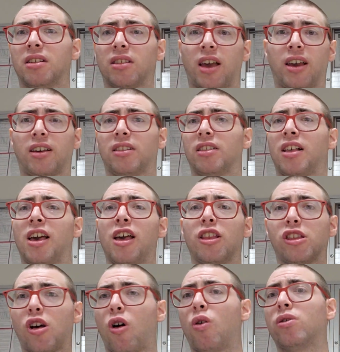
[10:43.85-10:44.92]
Like
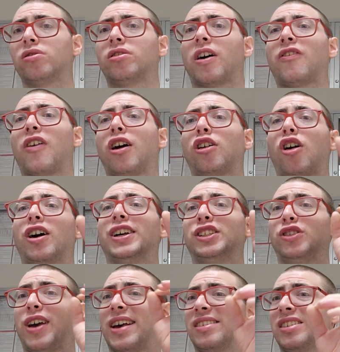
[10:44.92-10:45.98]
the whole stuff I got
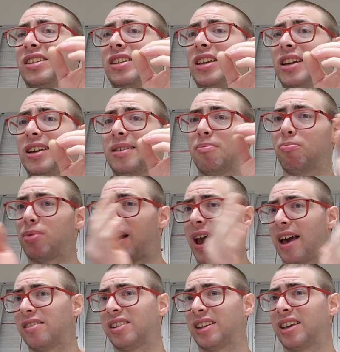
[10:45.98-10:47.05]
into as a teen, but
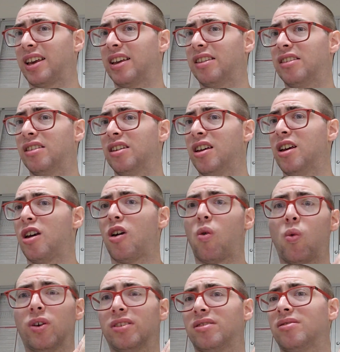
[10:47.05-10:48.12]
as a kid
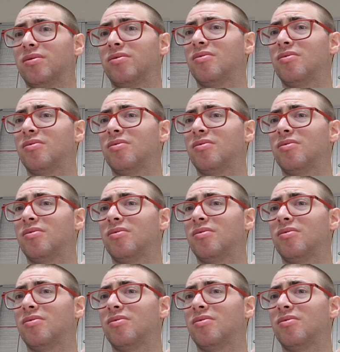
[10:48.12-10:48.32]
was